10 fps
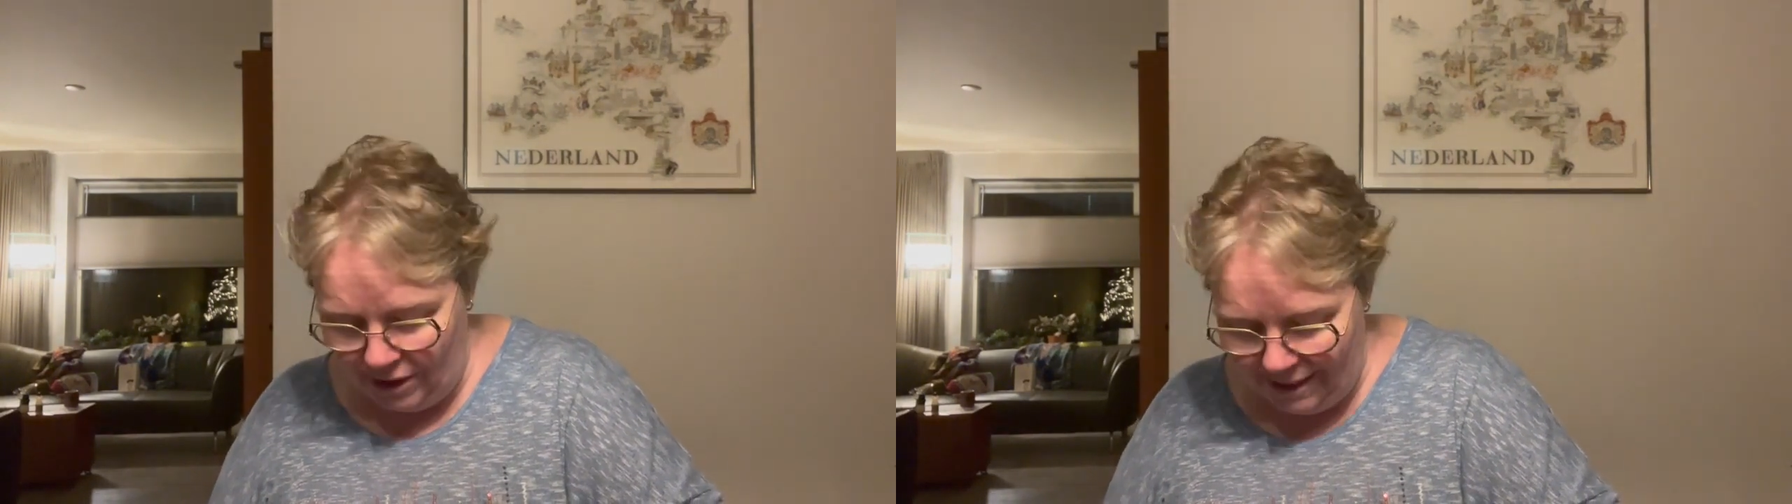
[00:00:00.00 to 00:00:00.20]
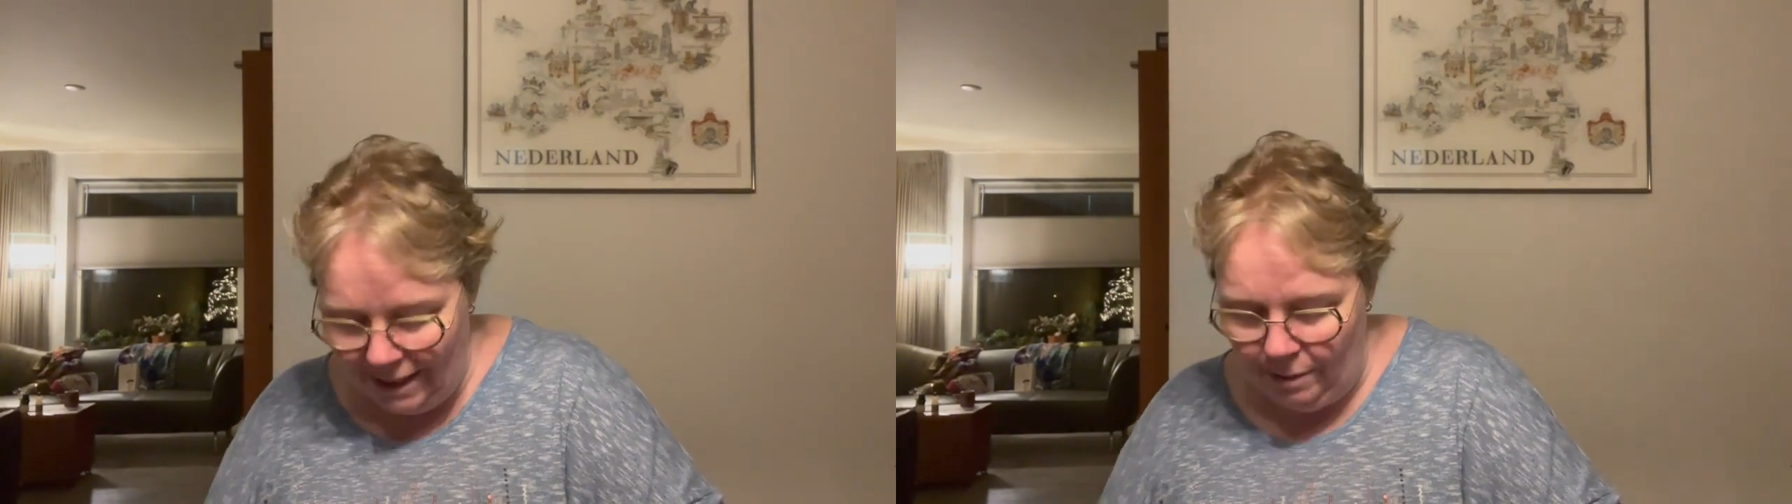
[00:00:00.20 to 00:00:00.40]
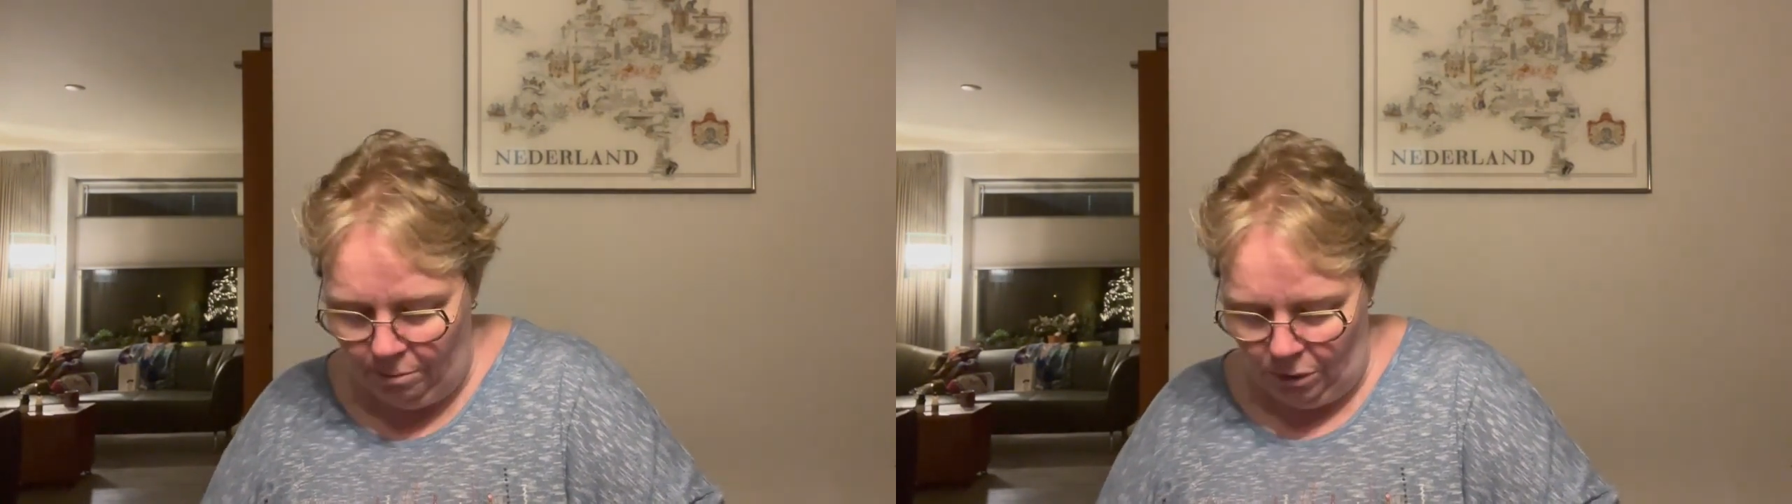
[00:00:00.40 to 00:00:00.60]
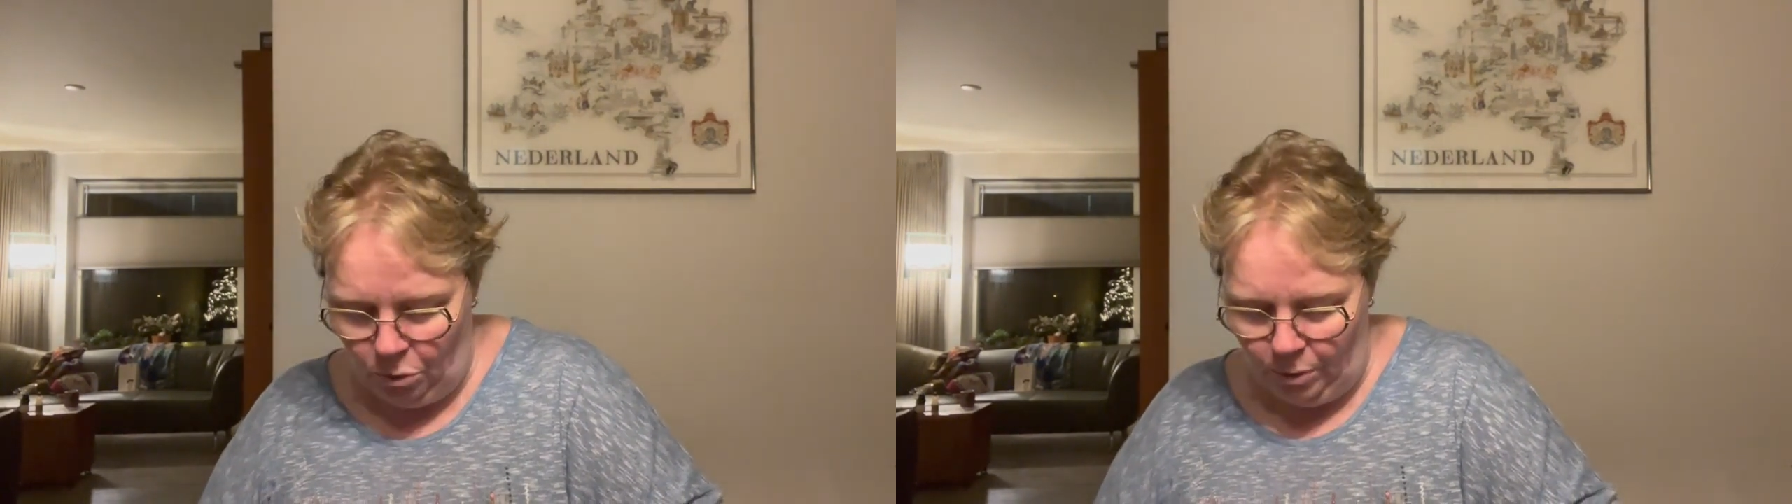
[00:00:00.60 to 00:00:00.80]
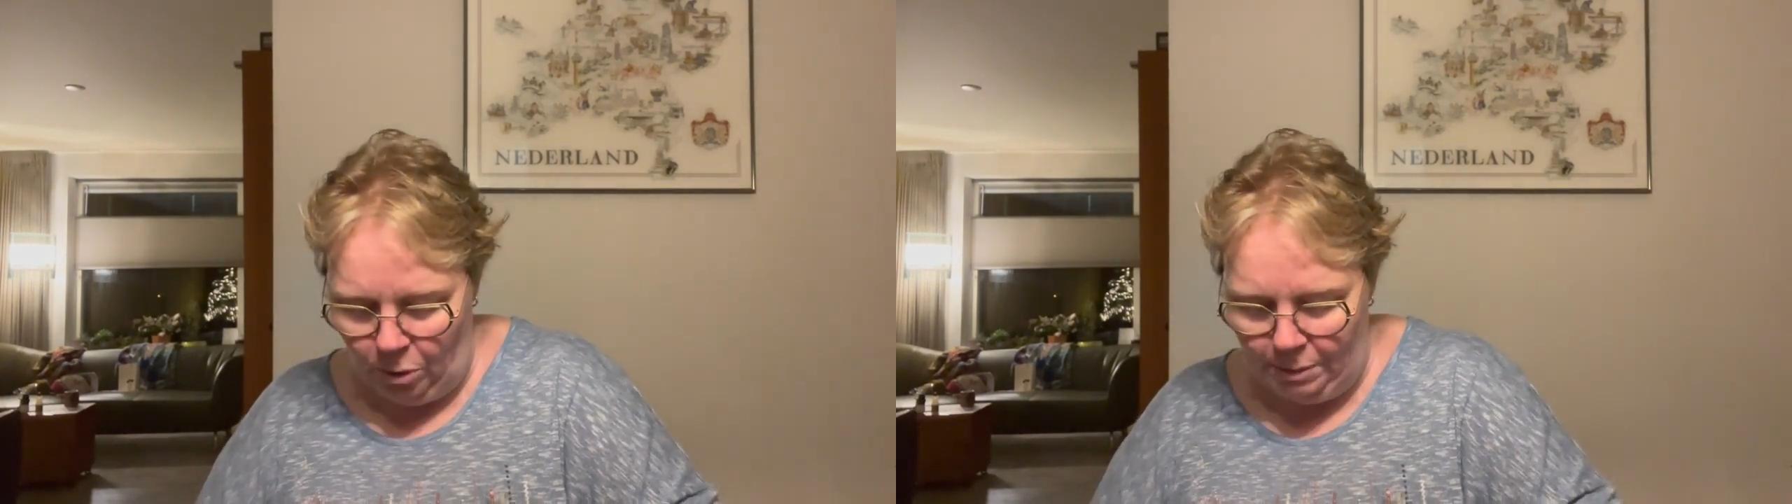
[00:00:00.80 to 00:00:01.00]
team you
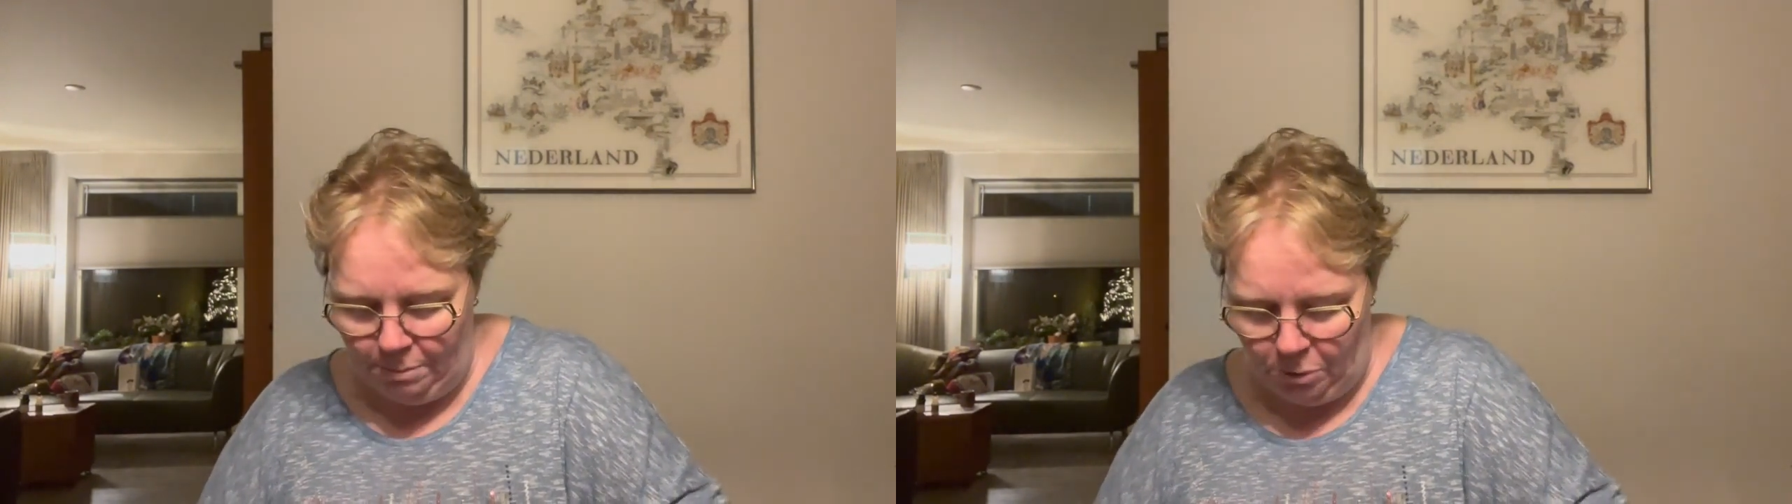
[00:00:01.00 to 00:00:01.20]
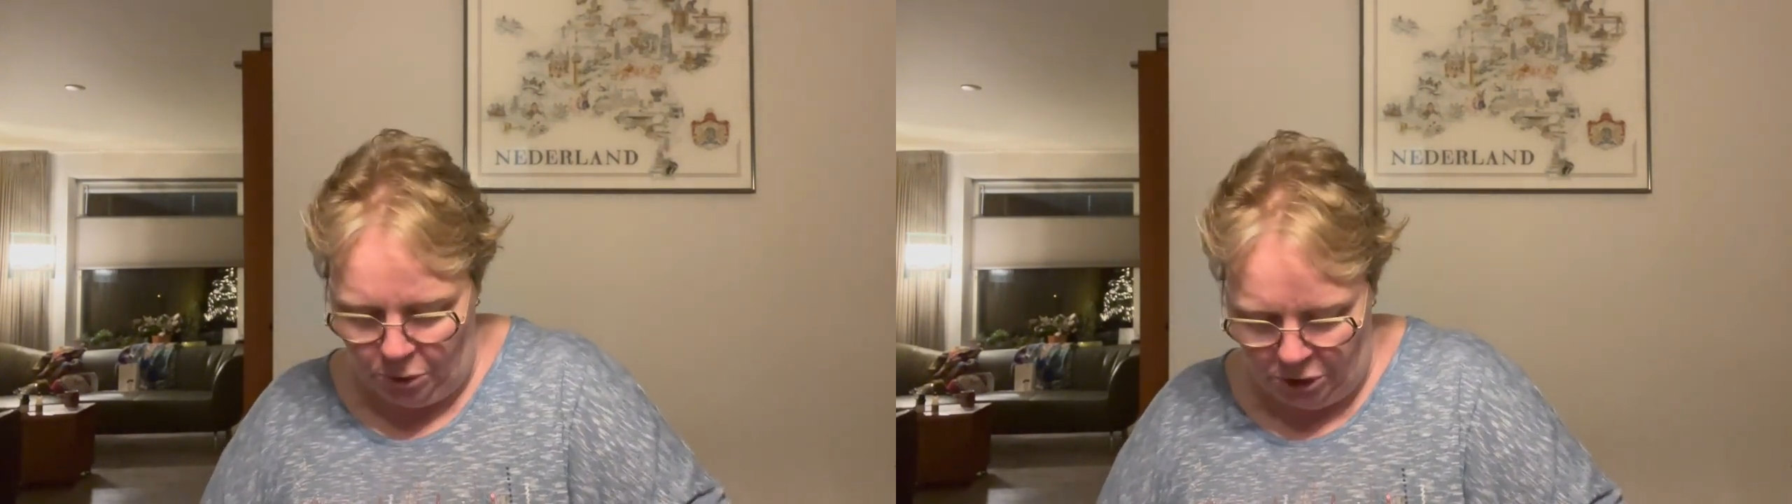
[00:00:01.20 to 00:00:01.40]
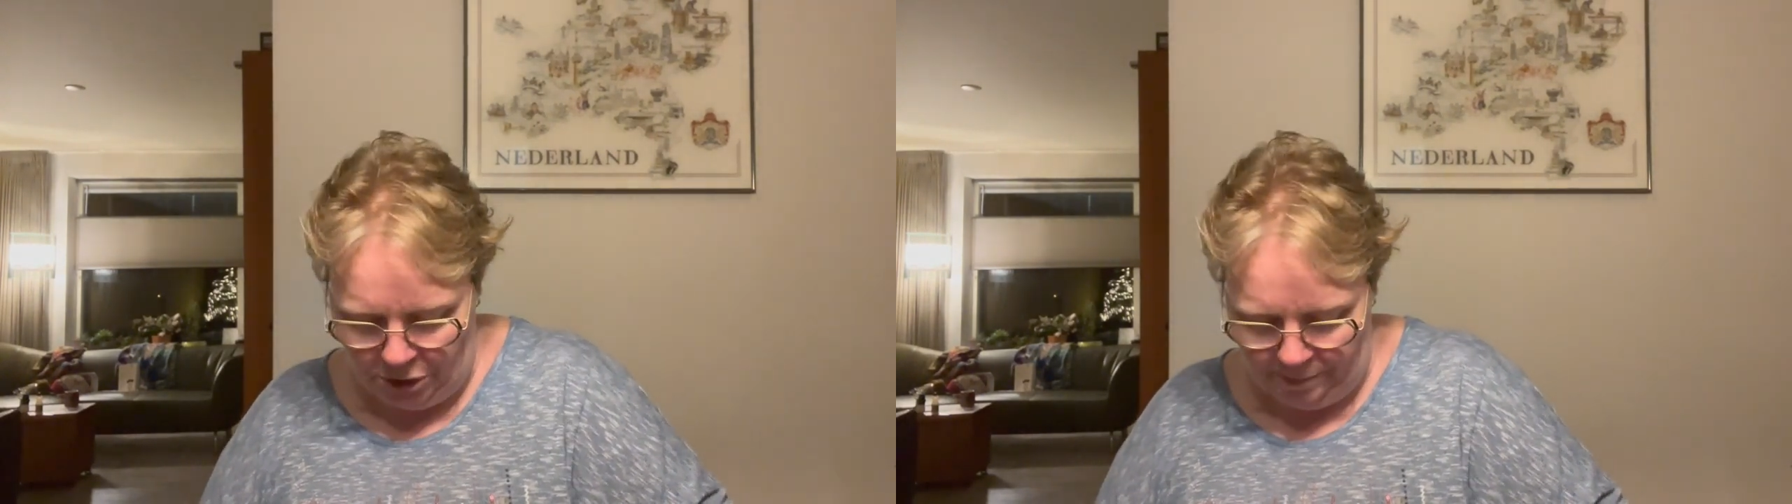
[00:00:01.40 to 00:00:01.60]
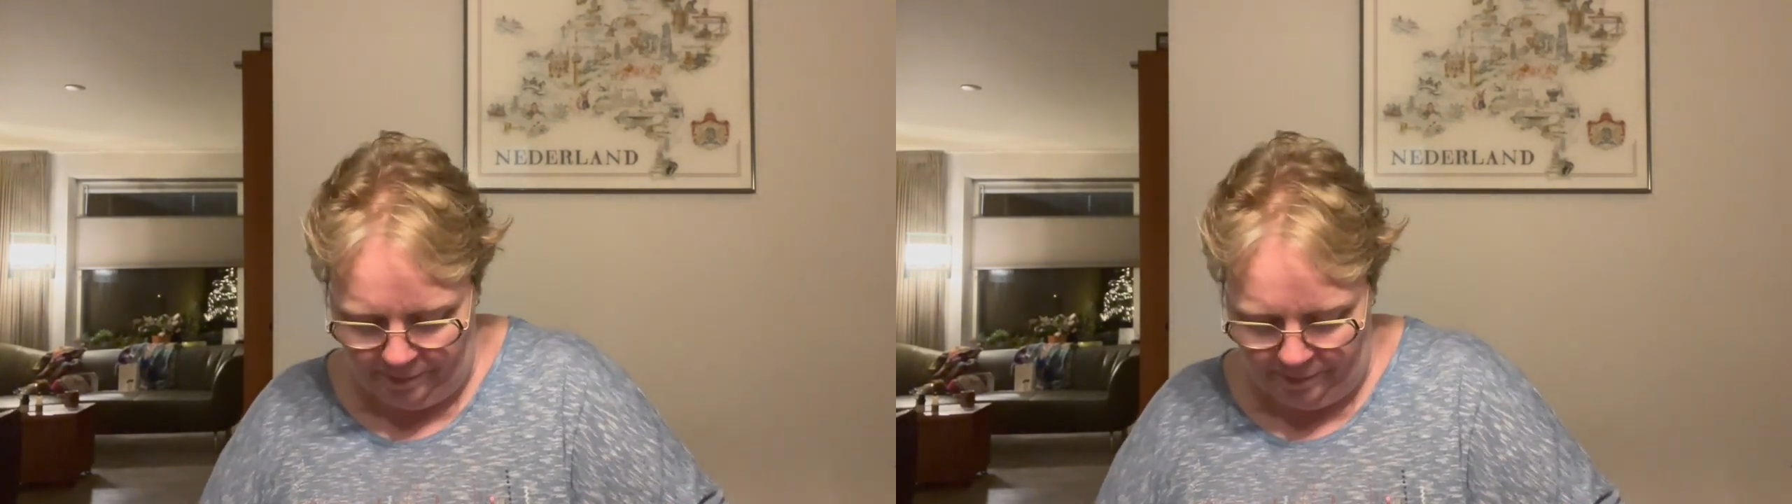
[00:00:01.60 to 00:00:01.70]
will be put.